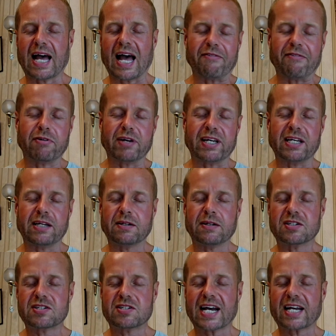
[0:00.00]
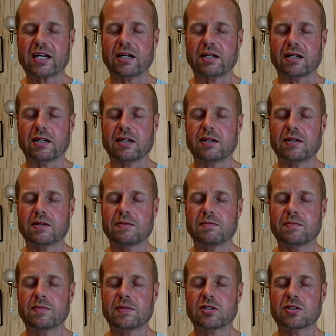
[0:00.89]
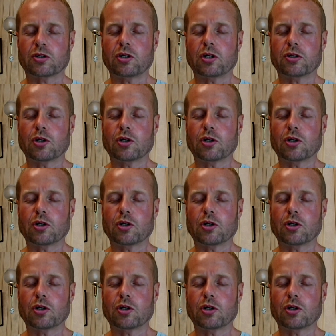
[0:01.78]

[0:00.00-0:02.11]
every second. So your